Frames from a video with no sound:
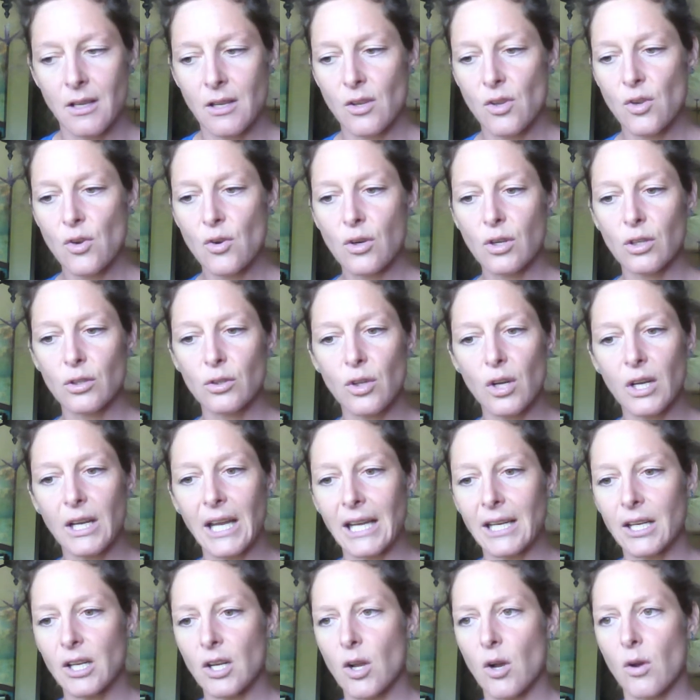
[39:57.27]
You could look
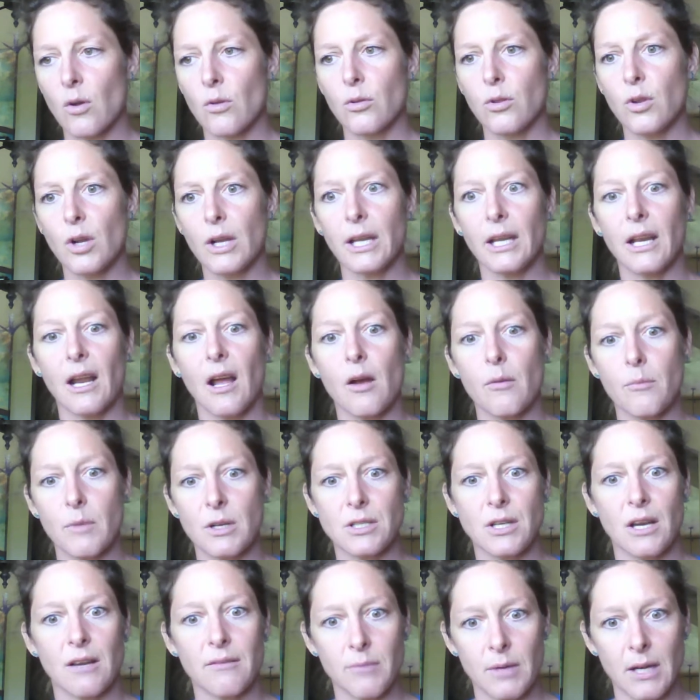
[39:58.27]
at it and go, look at how
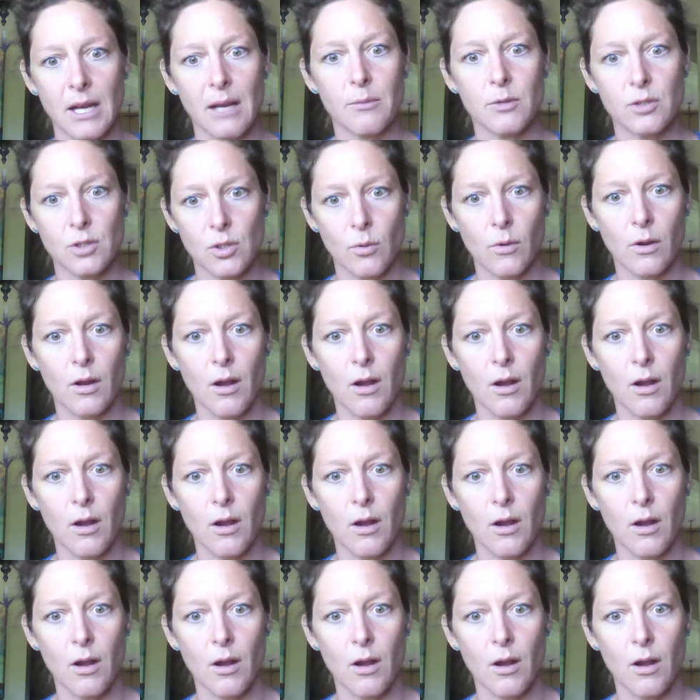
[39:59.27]
much I've been able to